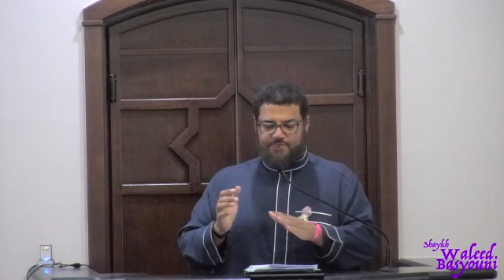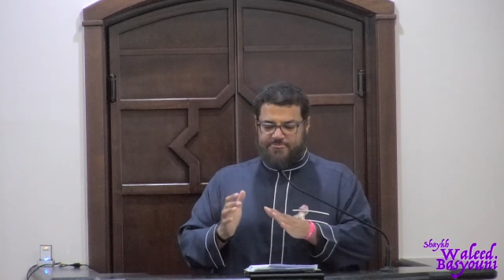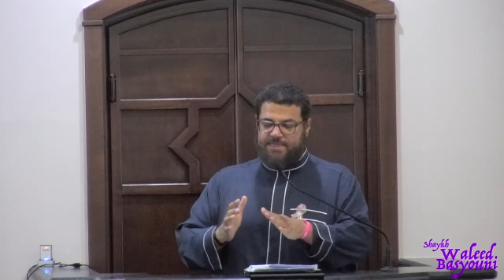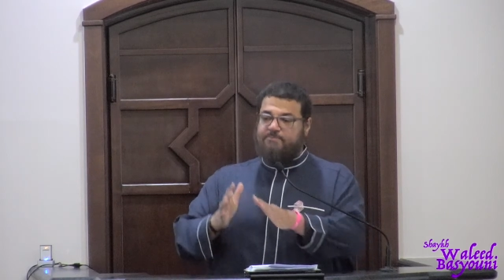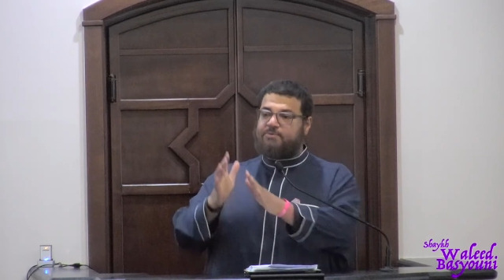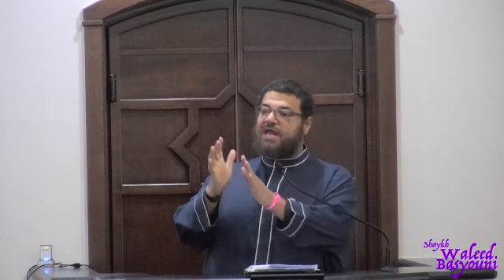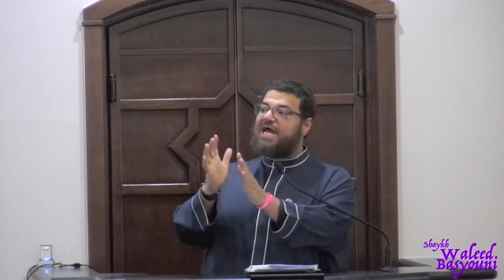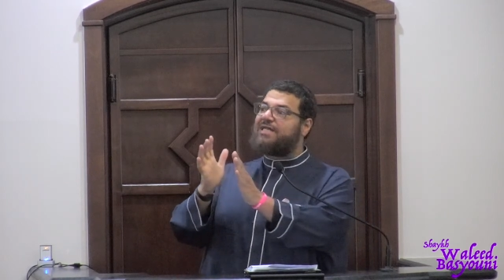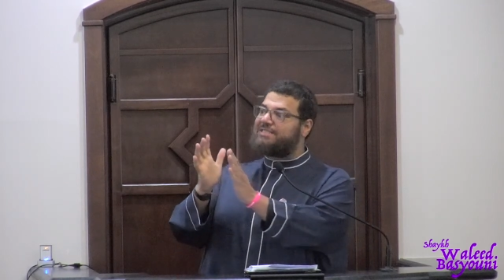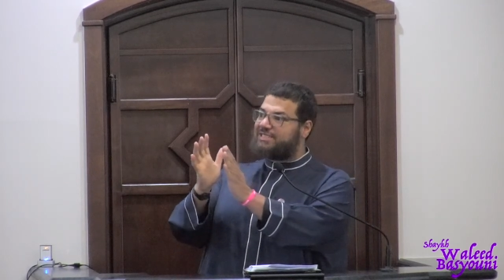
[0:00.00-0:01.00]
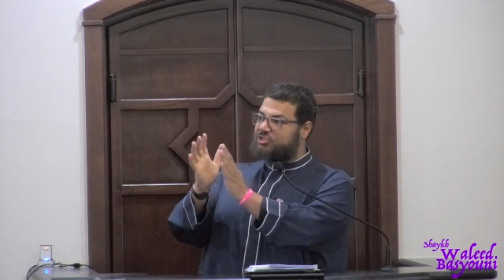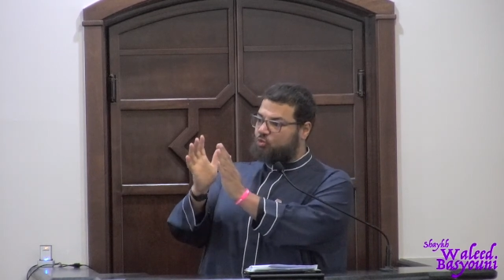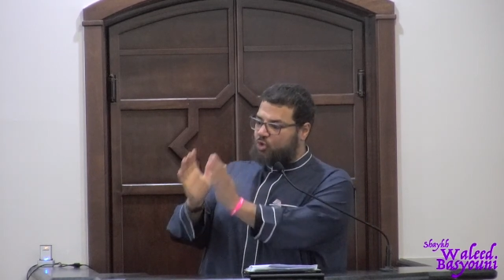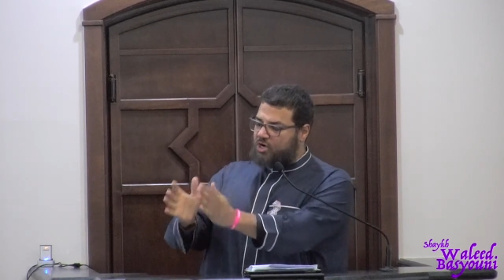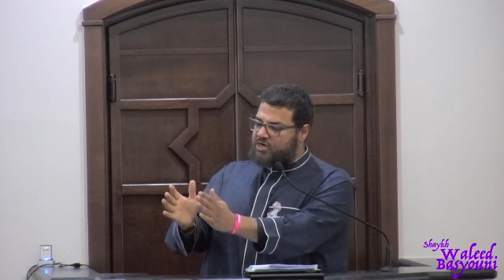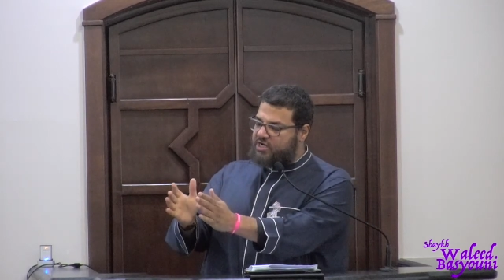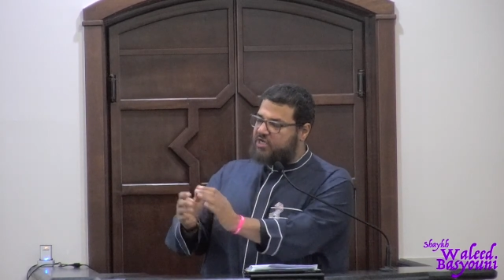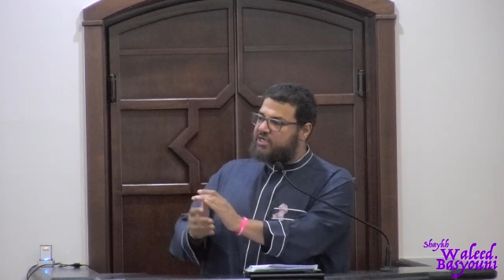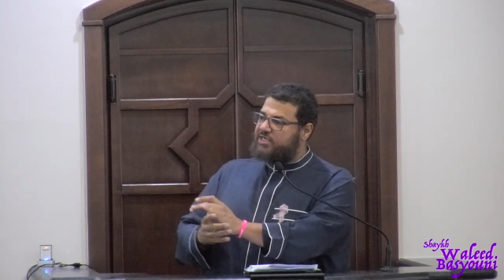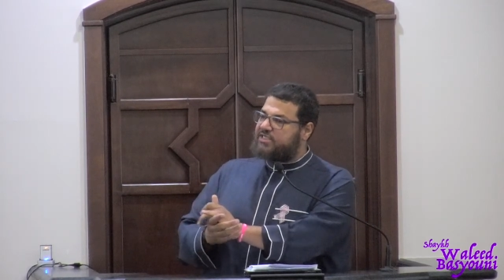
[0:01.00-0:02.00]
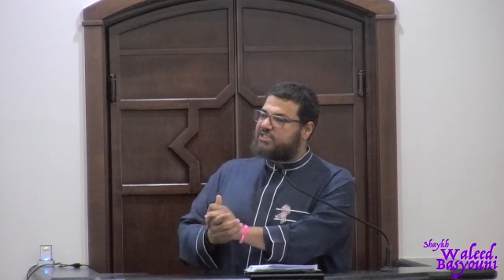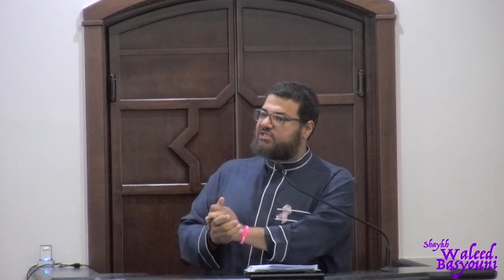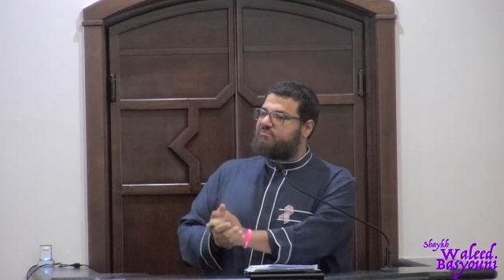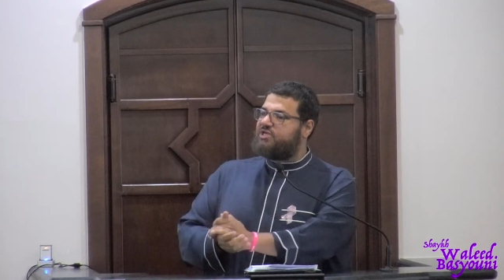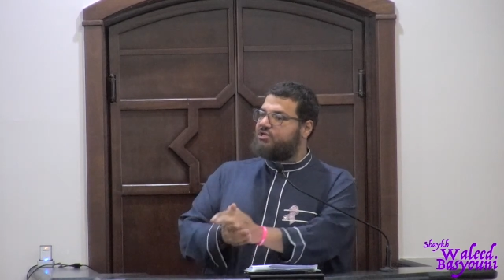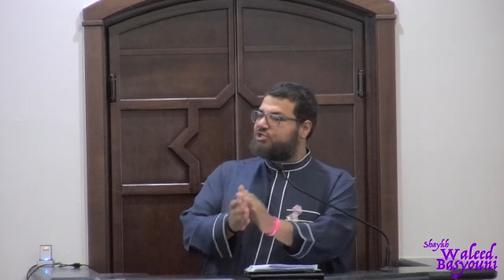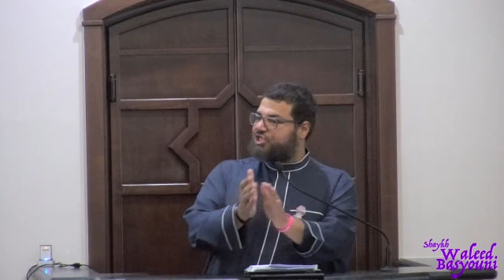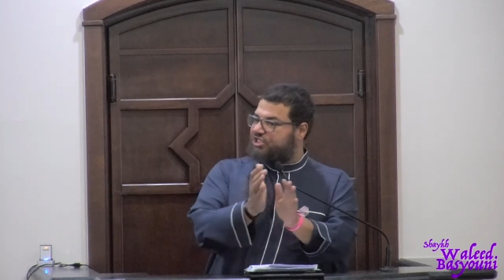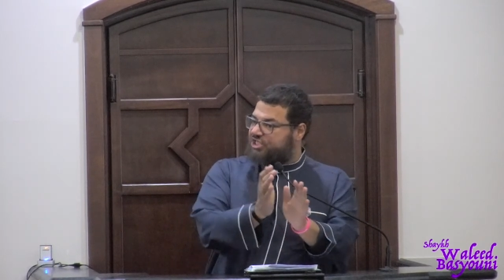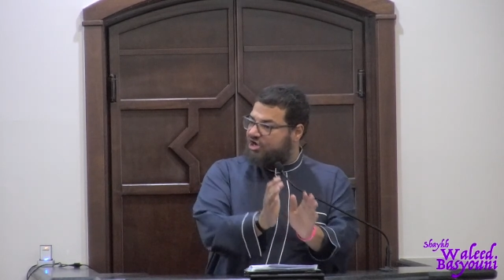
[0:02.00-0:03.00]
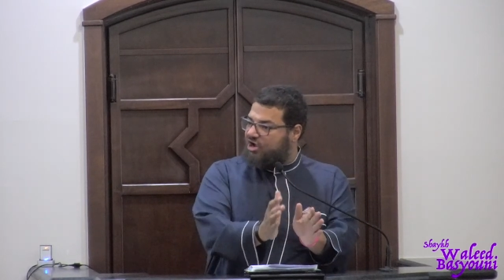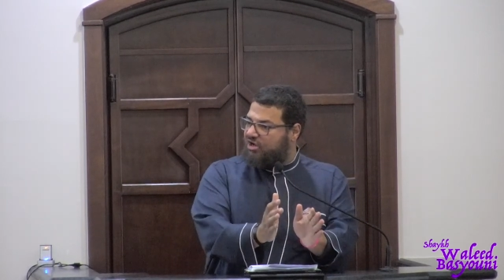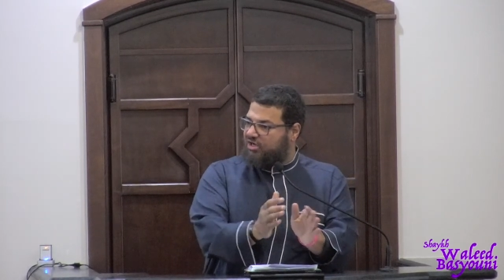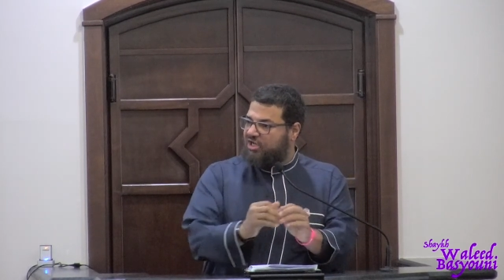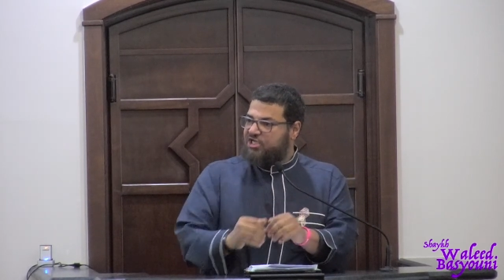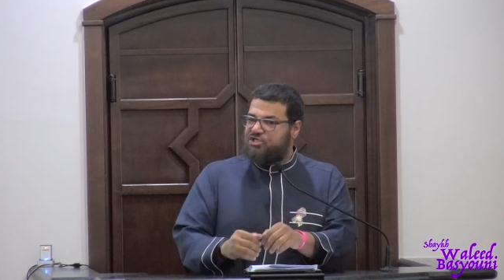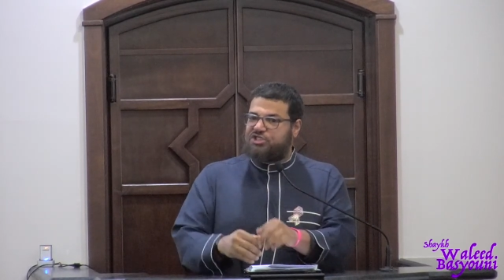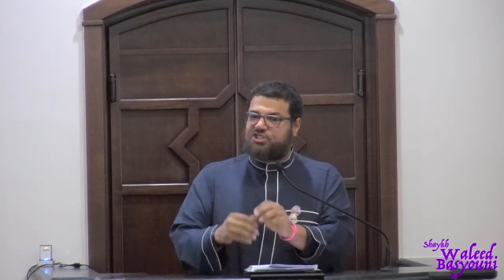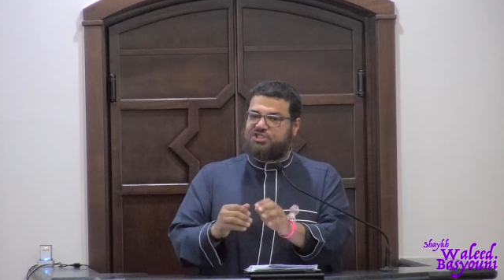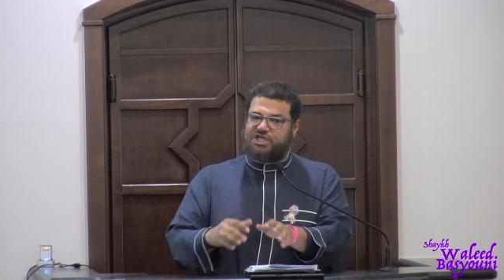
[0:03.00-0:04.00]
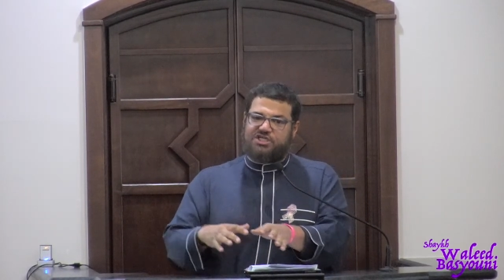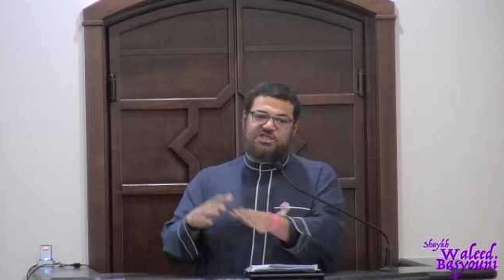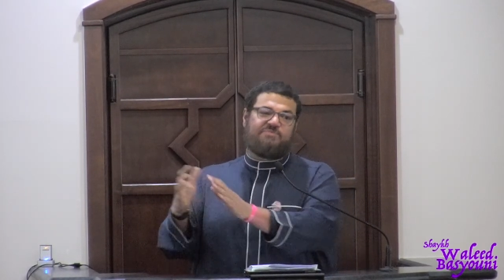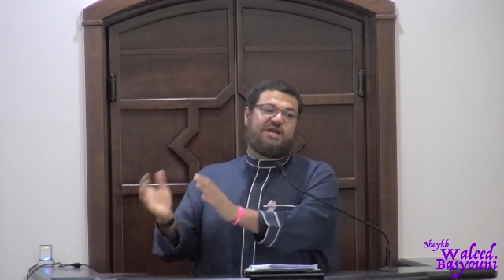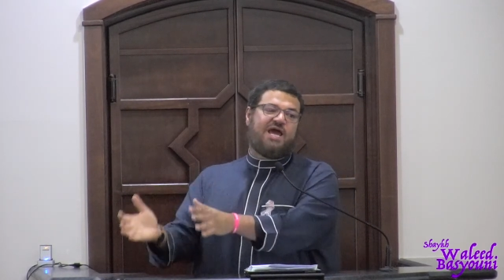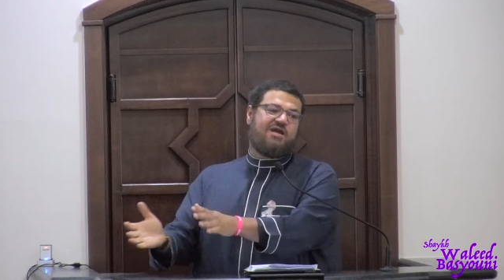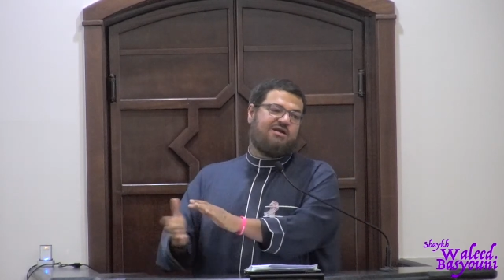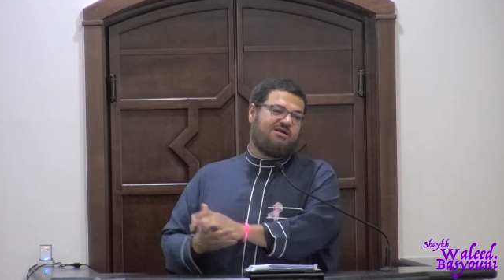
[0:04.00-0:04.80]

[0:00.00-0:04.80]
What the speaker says: the plan doesn't work, it doesn't mean you change the goal. You just change the plan.